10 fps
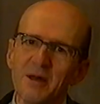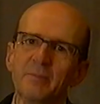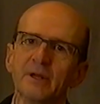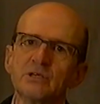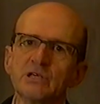
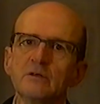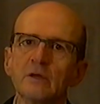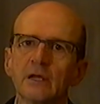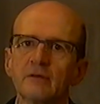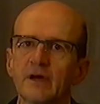But she
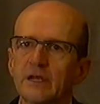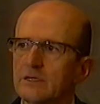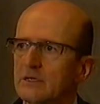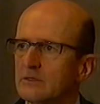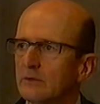elevated
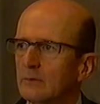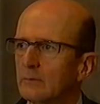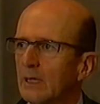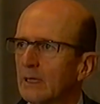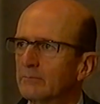it
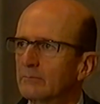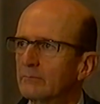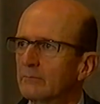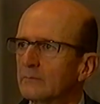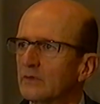to, um,
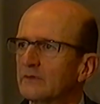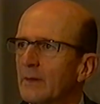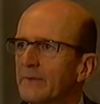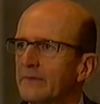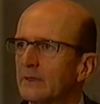to
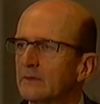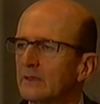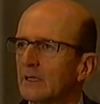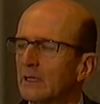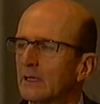something that
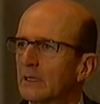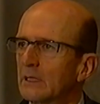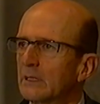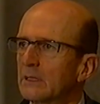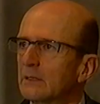
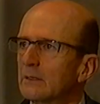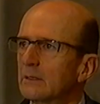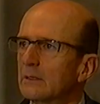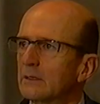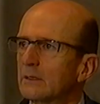
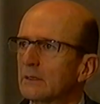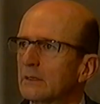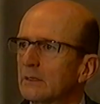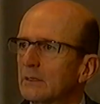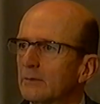uh,
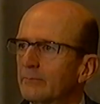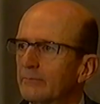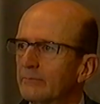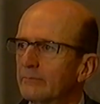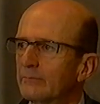um,
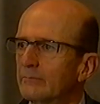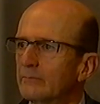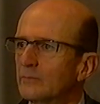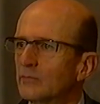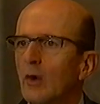
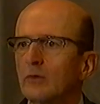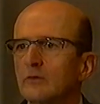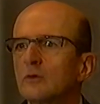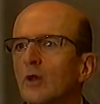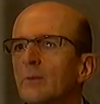told us a
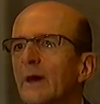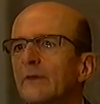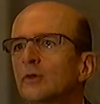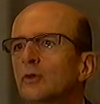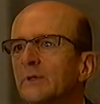lot about the
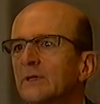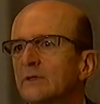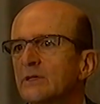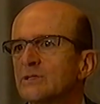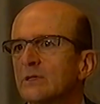human
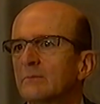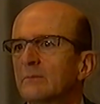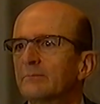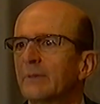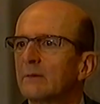condition,
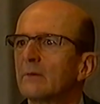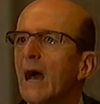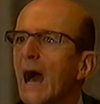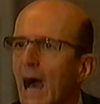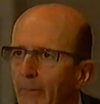but
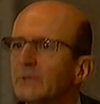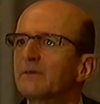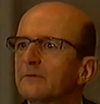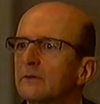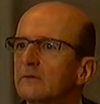
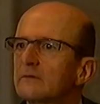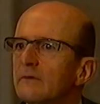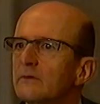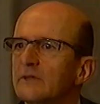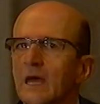uplifted us at
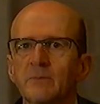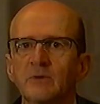the same